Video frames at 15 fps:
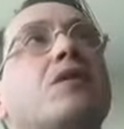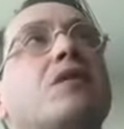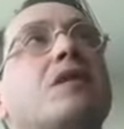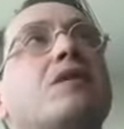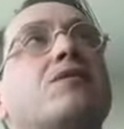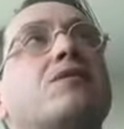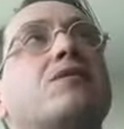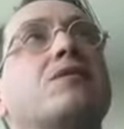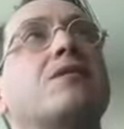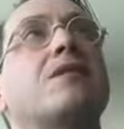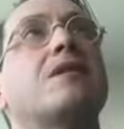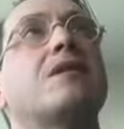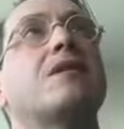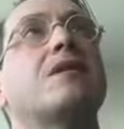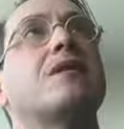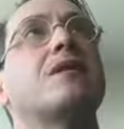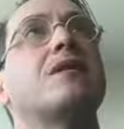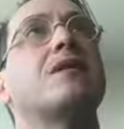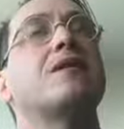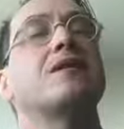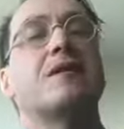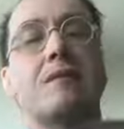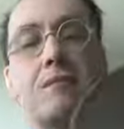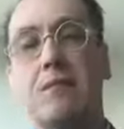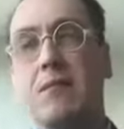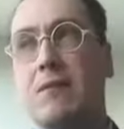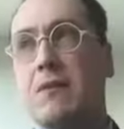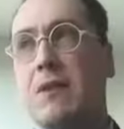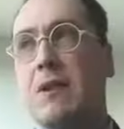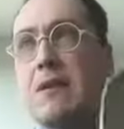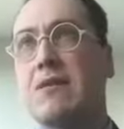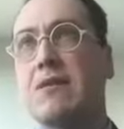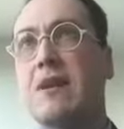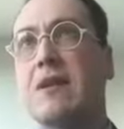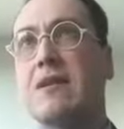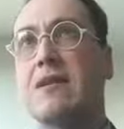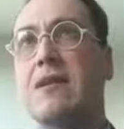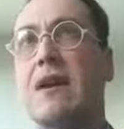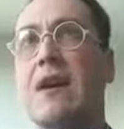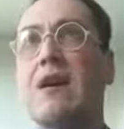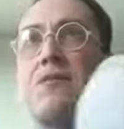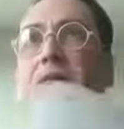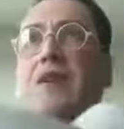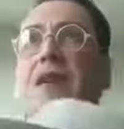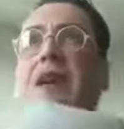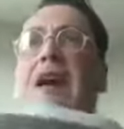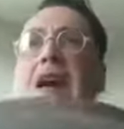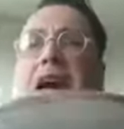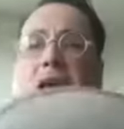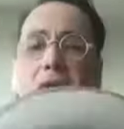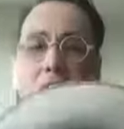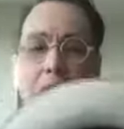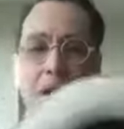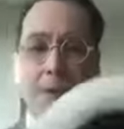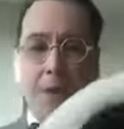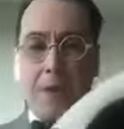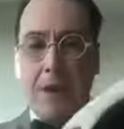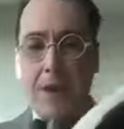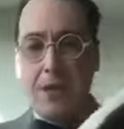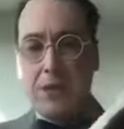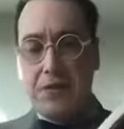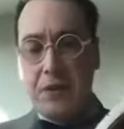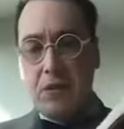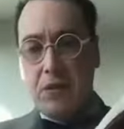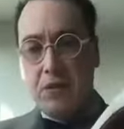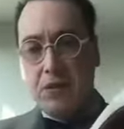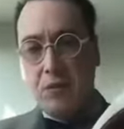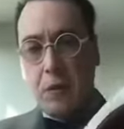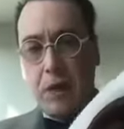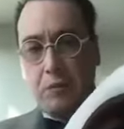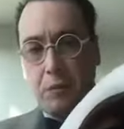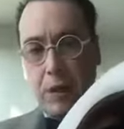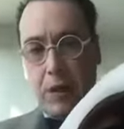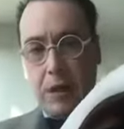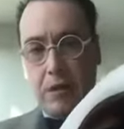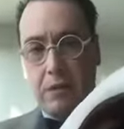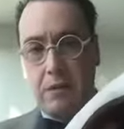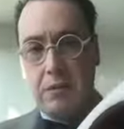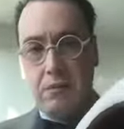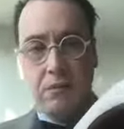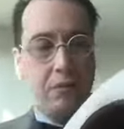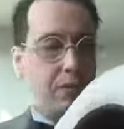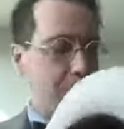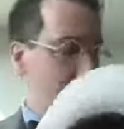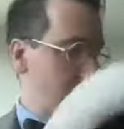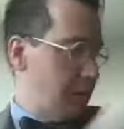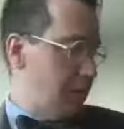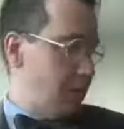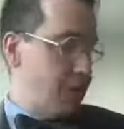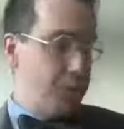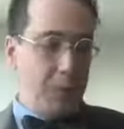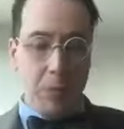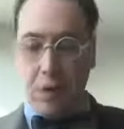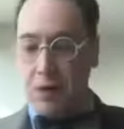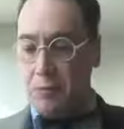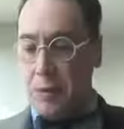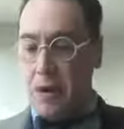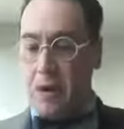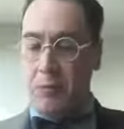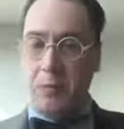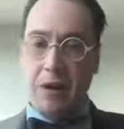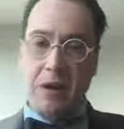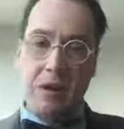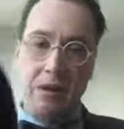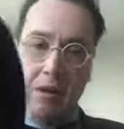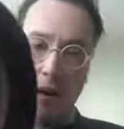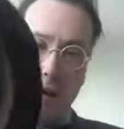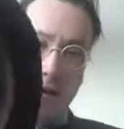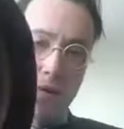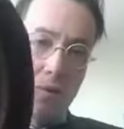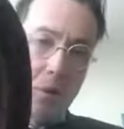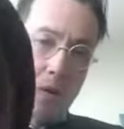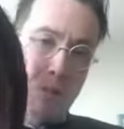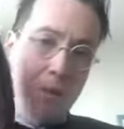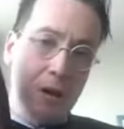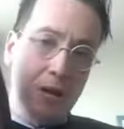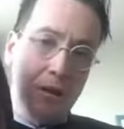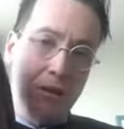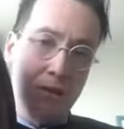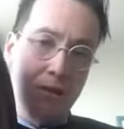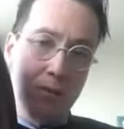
It's not calf, but anyway, a thinner sweatband tends to be much better, but a cloth sweatband is even